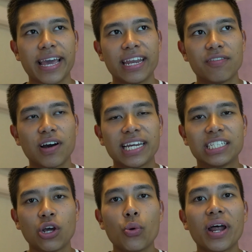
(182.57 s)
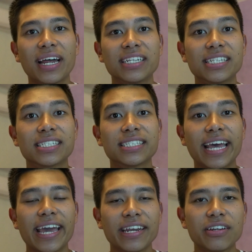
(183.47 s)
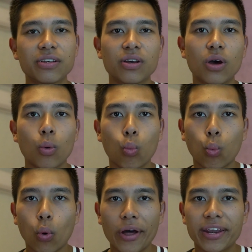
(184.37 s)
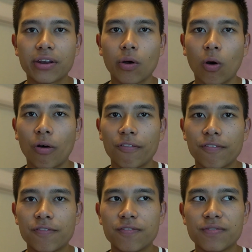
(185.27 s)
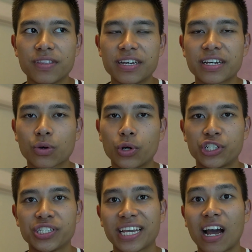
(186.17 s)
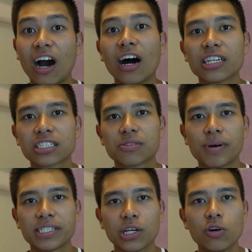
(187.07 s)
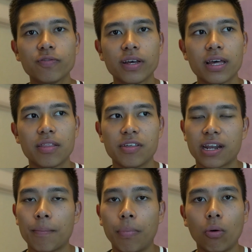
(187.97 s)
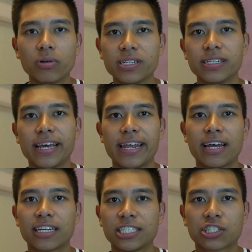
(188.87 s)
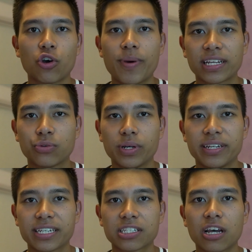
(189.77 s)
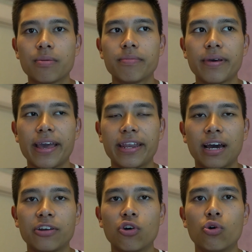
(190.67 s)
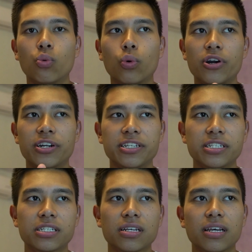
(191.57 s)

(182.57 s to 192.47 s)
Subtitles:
And if I don't understand one of the questions I asked myself, then I bold it and I just go back to it next time, and I know where it is